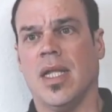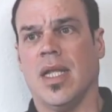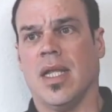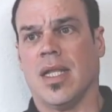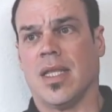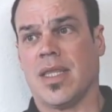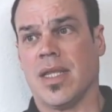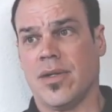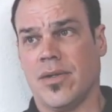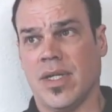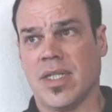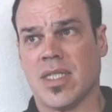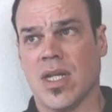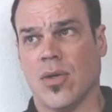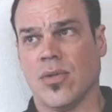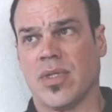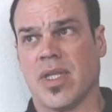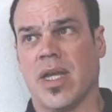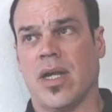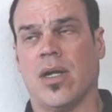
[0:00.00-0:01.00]
theories
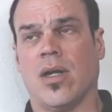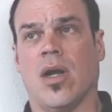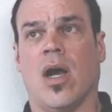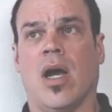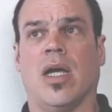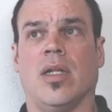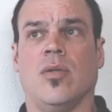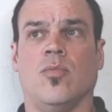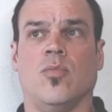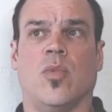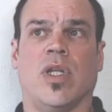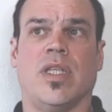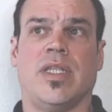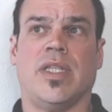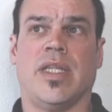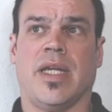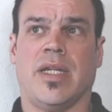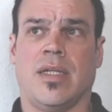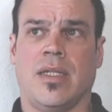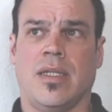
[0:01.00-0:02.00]
out there on what
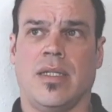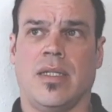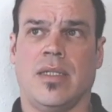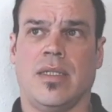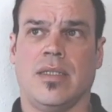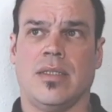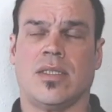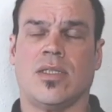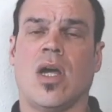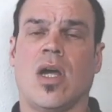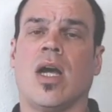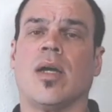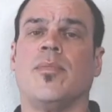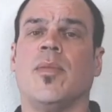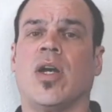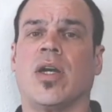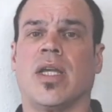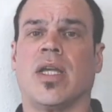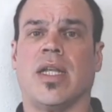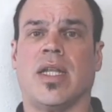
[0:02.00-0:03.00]
the stock
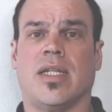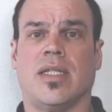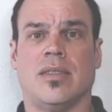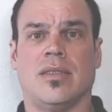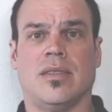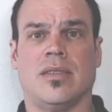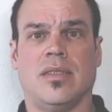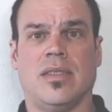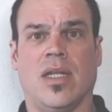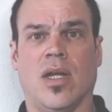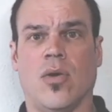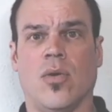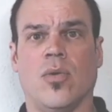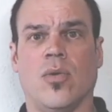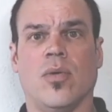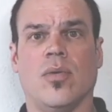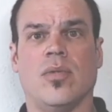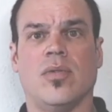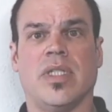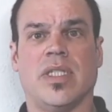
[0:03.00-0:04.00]
market
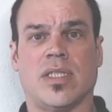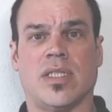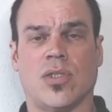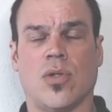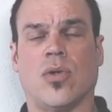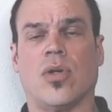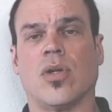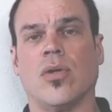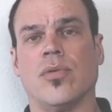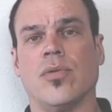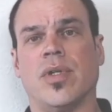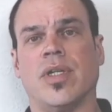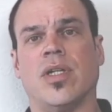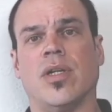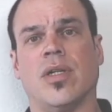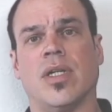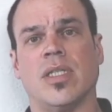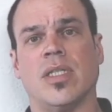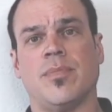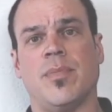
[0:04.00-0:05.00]
historical
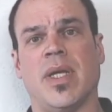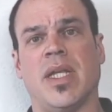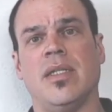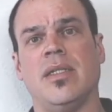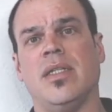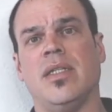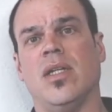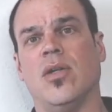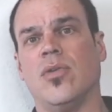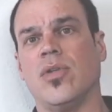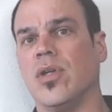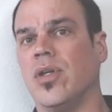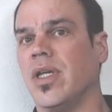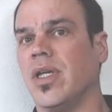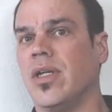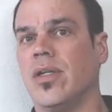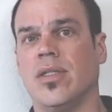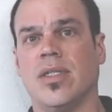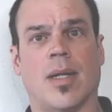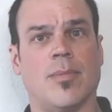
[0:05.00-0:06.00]
return has been. You'll
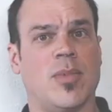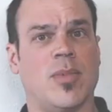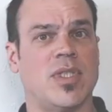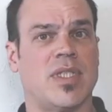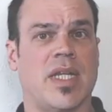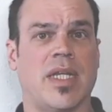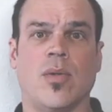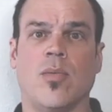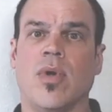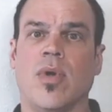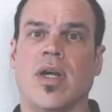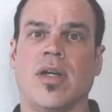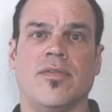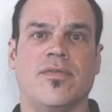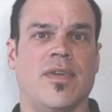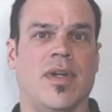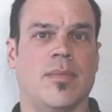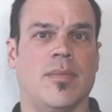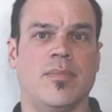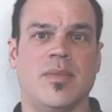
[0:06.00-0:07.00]
hear numbers anywhere
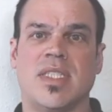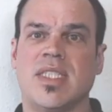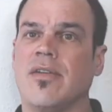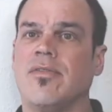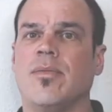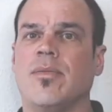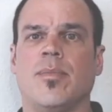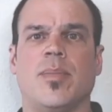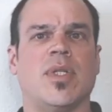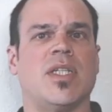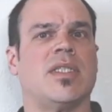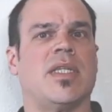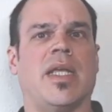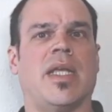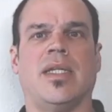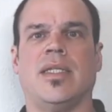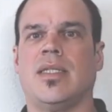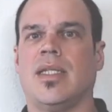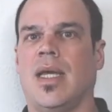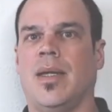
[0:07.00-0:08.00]
from
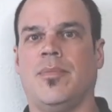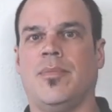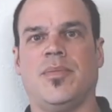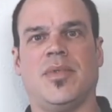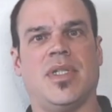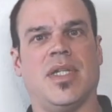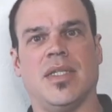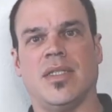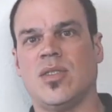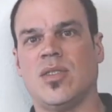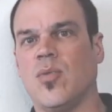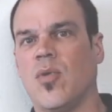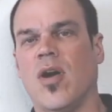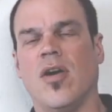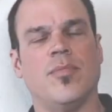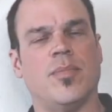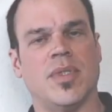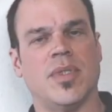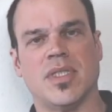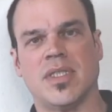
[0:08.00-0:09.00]
7% up to
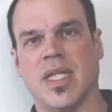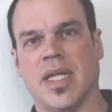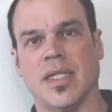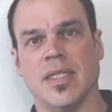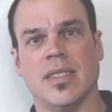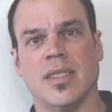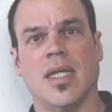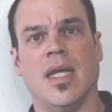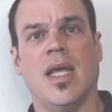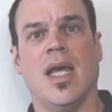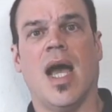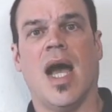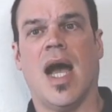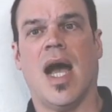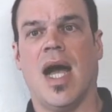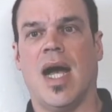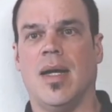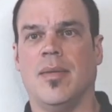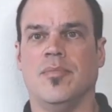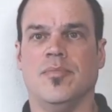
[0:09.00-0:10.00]

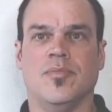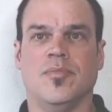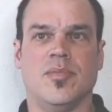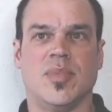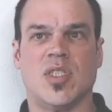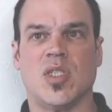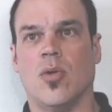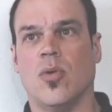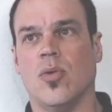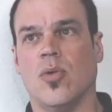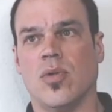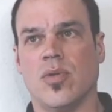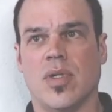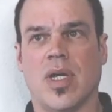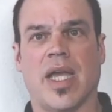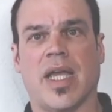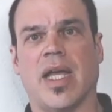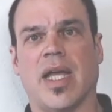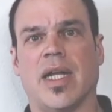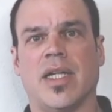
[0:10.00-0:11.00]
12%. So
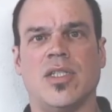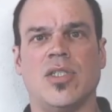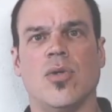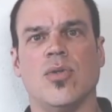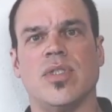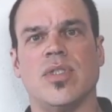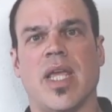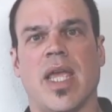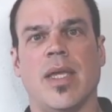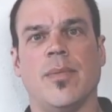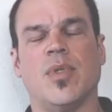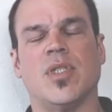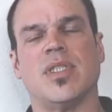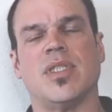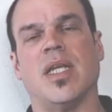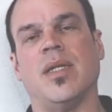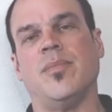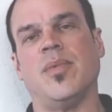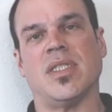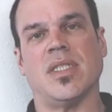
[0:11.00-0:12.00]
I kind of chose 8%
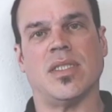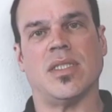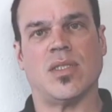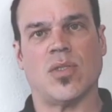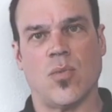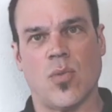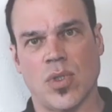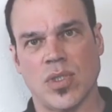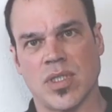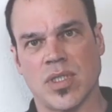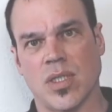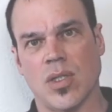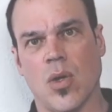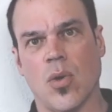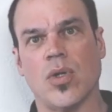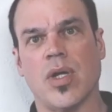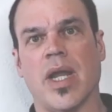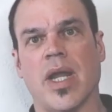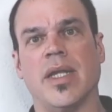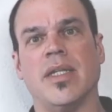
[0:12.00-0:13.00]
because it's towards the
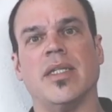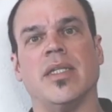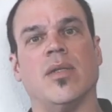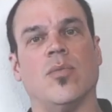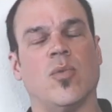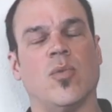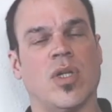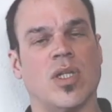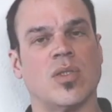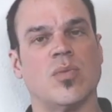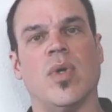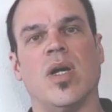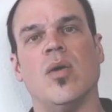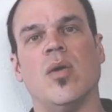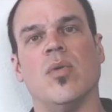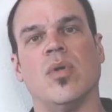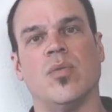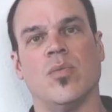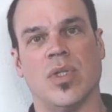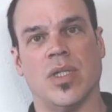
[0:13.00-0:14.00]
lower end and it works
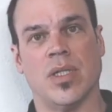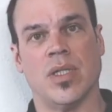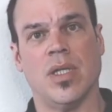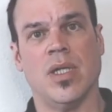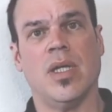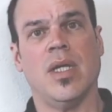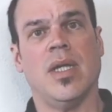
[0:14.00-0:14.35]
well when we're